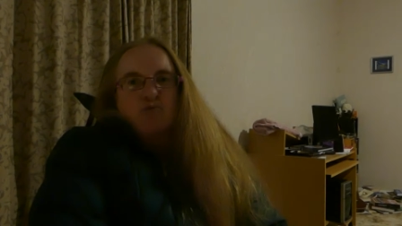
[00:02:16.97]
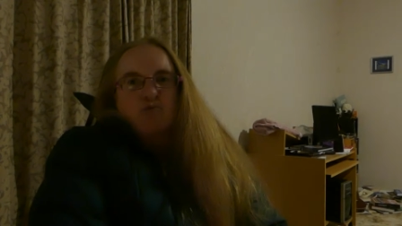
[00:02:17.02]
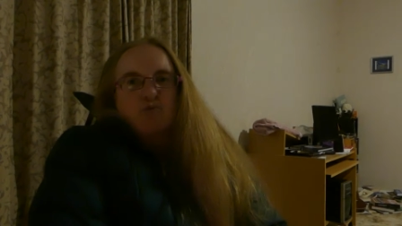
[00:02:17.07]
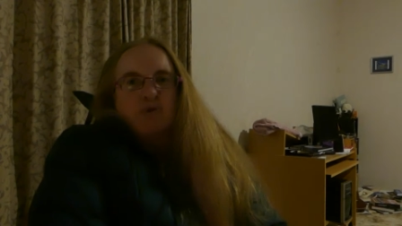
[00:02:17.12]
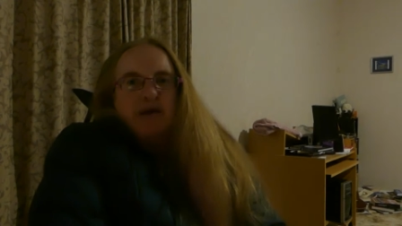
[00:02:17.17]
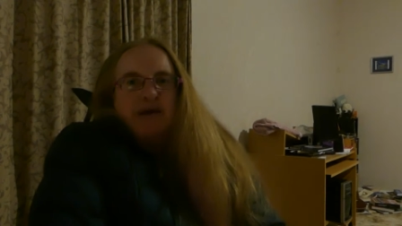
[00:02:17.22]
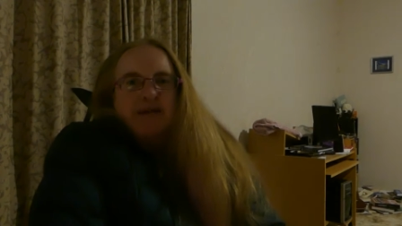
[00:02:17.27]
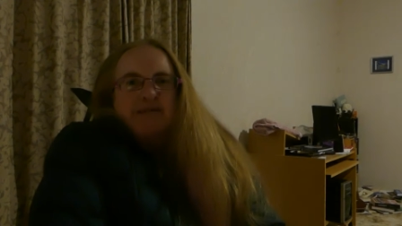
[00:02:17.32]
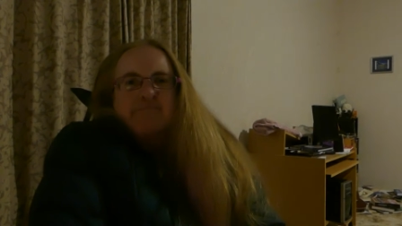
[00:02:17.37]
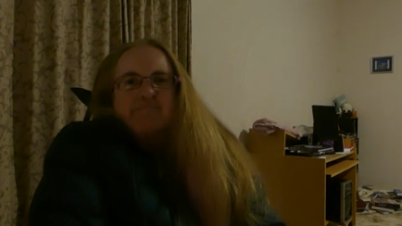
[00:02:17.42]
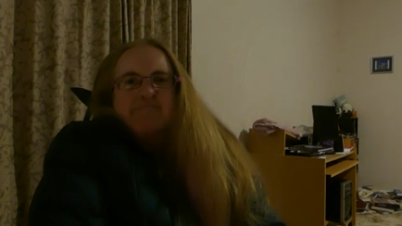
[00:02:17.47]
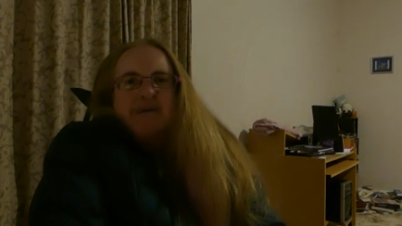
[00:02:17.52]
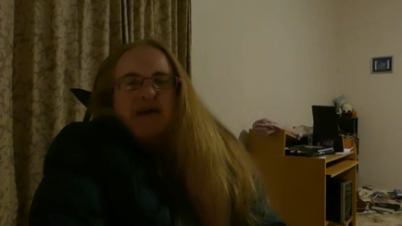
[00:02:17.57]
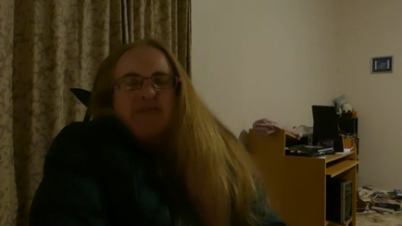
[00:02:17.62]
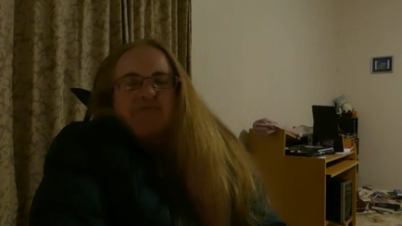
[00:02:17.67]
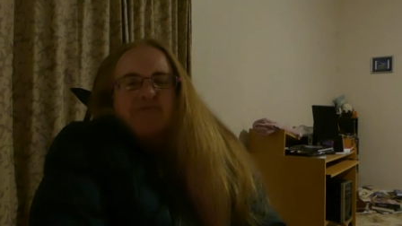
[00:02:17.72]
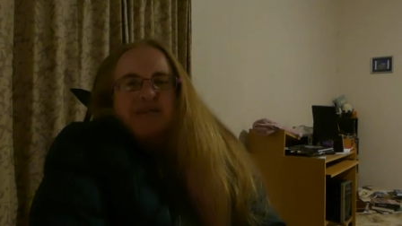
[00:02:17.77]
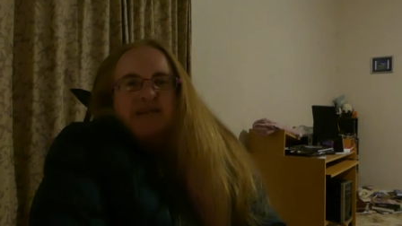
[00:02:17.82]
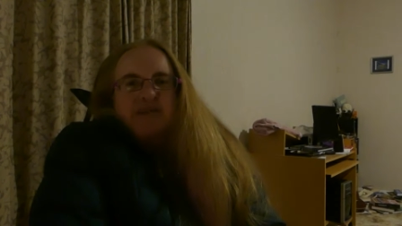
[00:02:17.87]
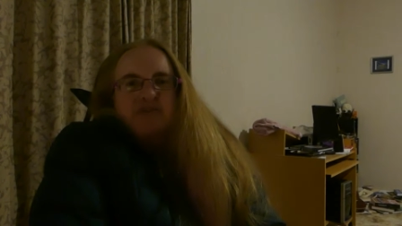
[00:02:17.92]
had
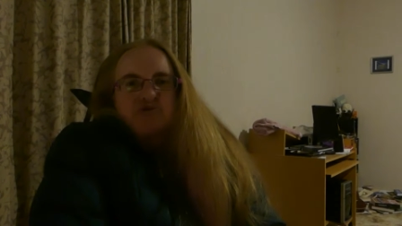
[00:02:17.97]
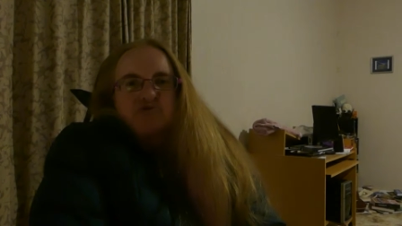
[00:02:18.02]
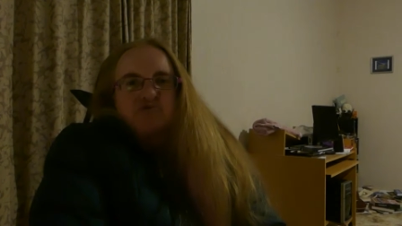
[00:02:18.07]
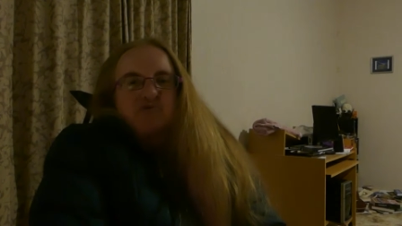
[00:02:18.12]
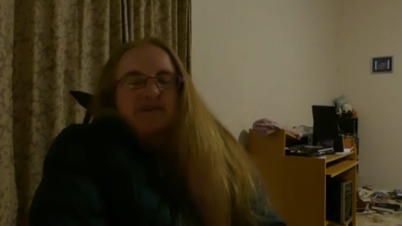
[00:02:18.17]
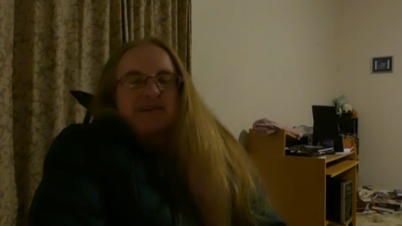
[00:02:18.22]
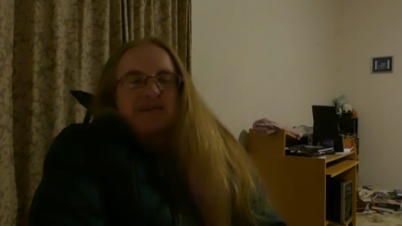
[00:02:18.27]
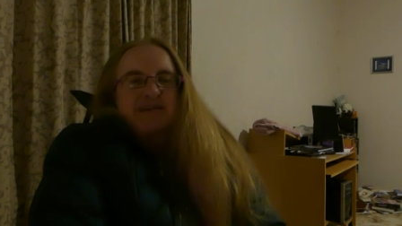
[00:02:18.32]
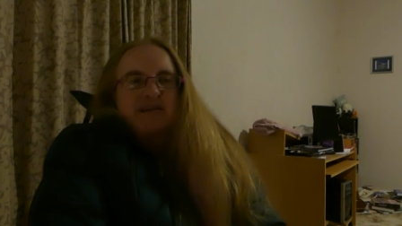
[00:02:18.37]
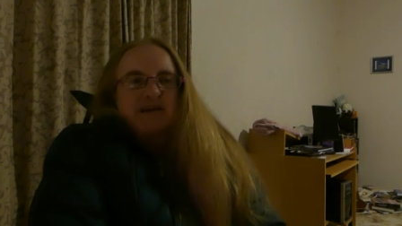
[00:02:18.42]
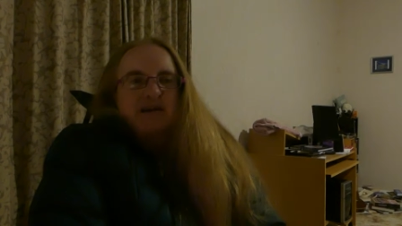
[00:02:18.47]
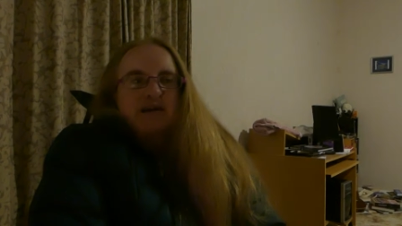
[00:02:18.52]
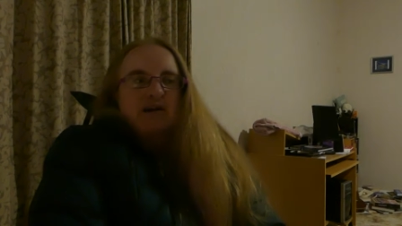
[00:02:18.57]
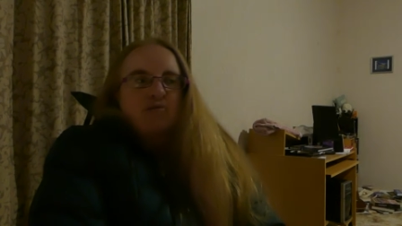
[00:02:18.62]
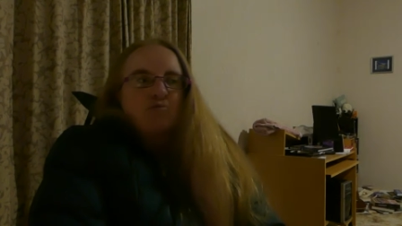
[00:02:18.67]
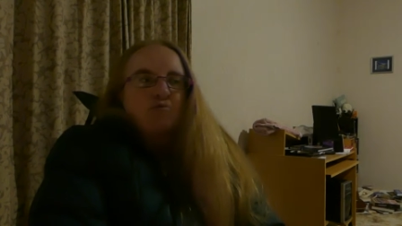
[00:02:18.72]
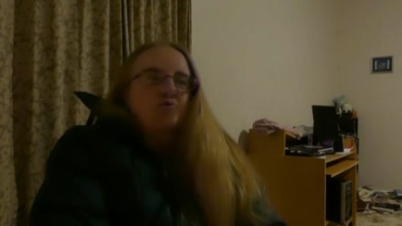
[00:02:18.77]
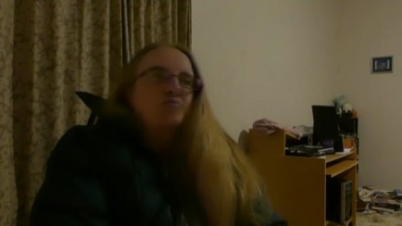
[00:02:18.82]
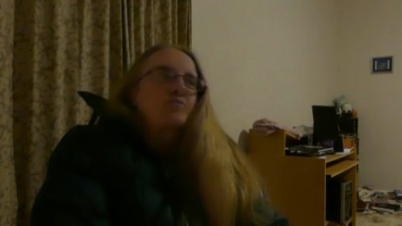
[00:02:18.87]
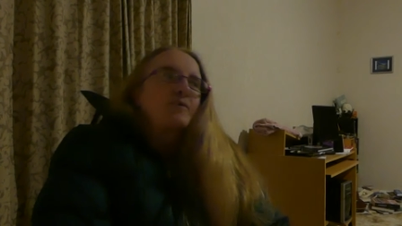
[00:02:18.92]
Mariner 3,
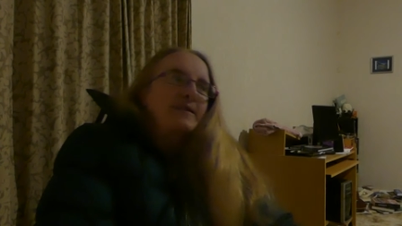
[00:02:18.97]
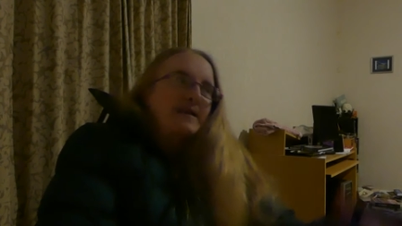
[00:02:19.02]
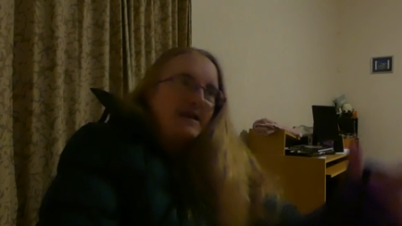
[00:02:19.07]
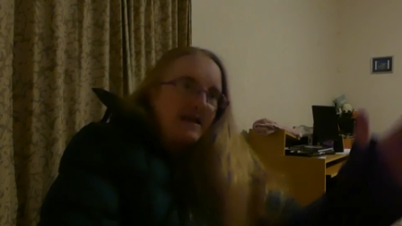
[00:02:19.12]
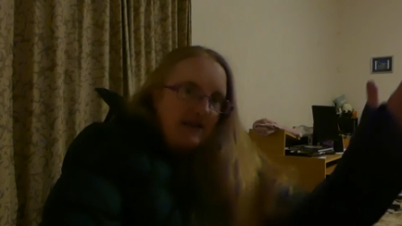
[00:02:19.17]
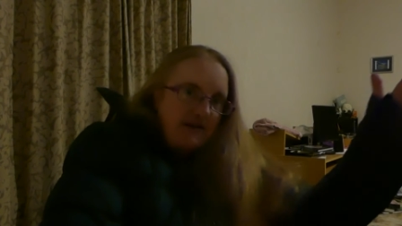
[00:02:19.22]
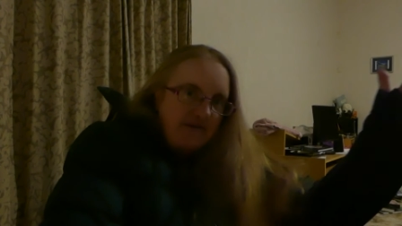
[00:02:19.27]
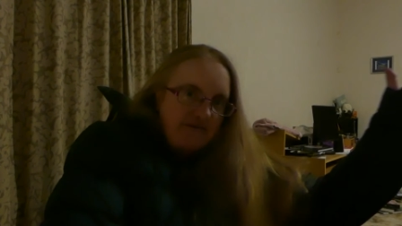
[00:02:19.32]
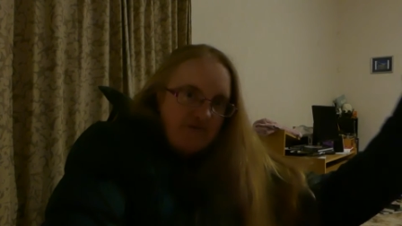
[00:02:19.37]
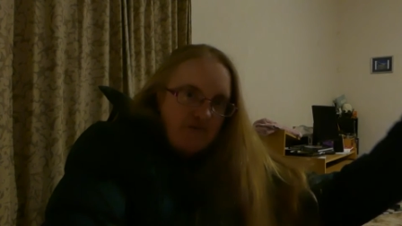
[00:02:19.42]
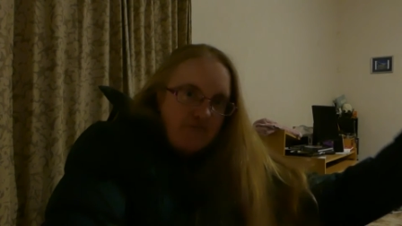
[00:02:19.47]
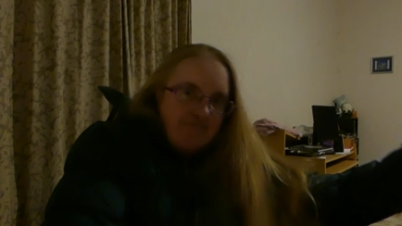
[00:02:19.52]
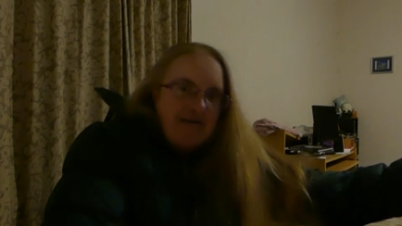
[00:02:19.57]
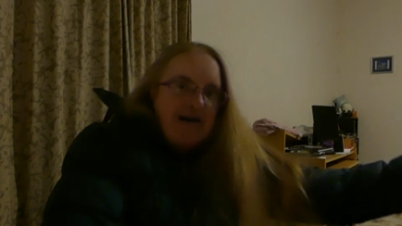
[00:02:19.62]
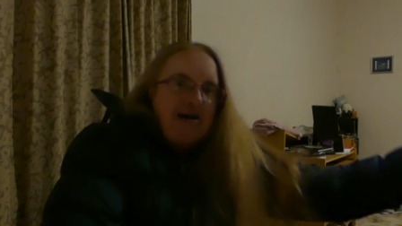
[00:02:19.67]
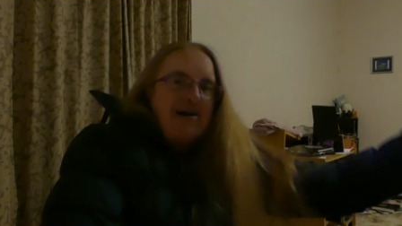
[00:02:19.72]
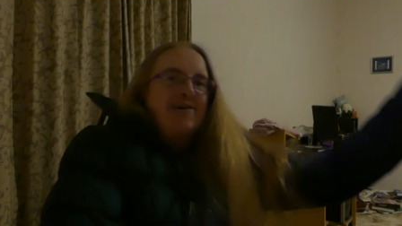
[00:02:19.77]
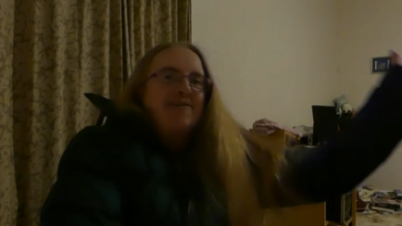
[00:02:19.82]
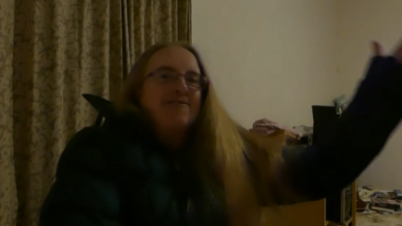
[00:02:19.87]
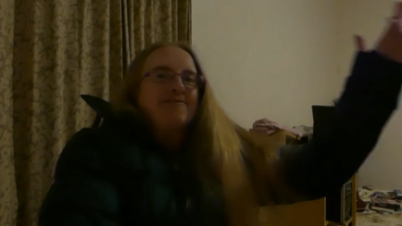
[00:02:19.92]
which was headed for
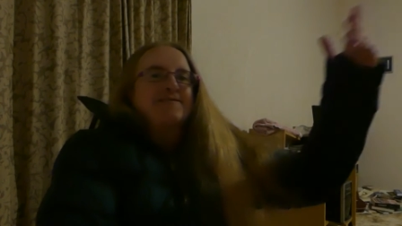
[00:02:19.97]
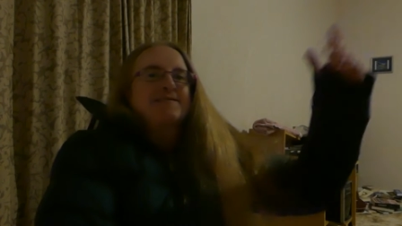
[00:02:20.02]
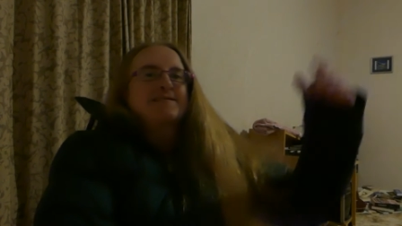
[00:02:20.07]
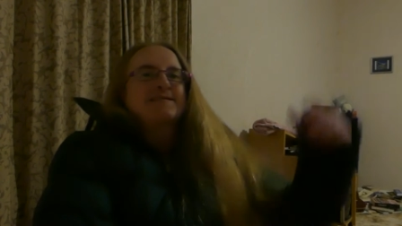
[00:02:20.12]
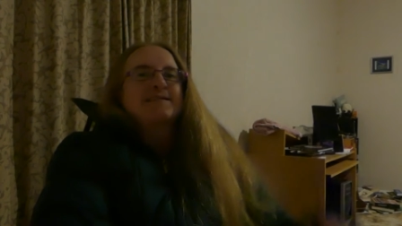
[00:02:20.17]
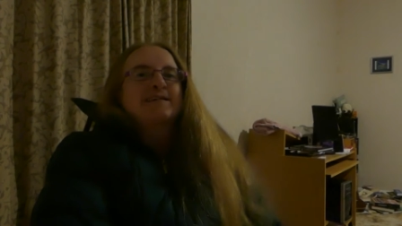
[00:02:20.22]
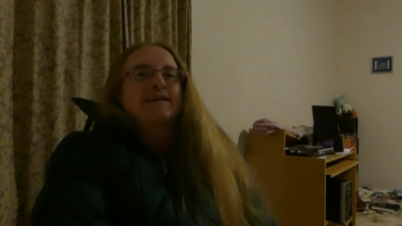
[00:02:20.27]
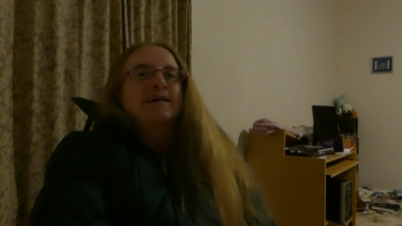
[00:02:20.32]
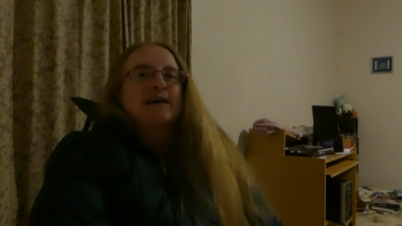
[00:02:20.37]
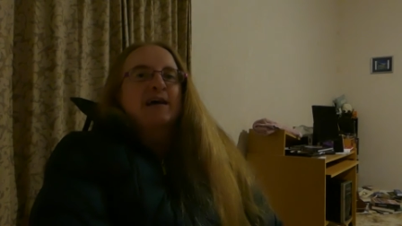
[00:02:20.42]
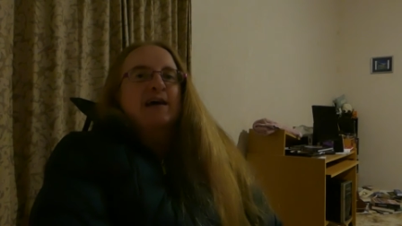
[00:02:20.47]
Mars.